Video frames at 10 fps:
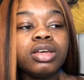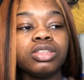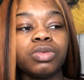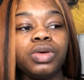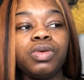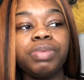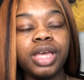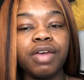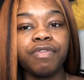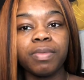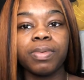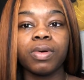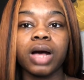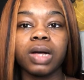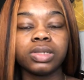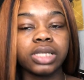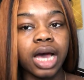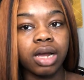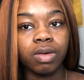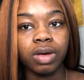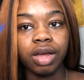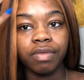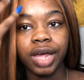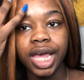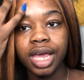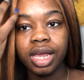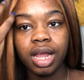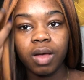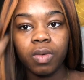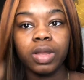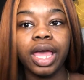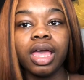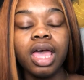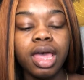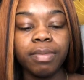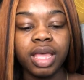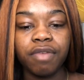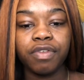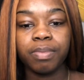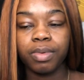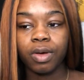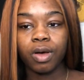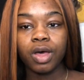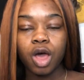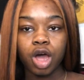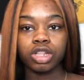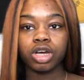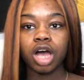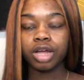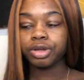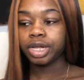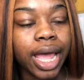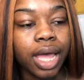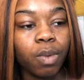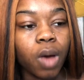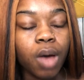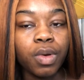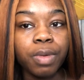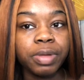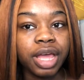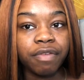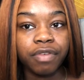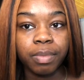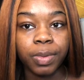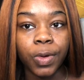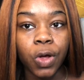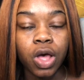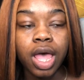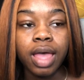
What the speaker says: So we were playing football outside or whatever, hanging out, like playing football on the concrete. Like, while we were playing football,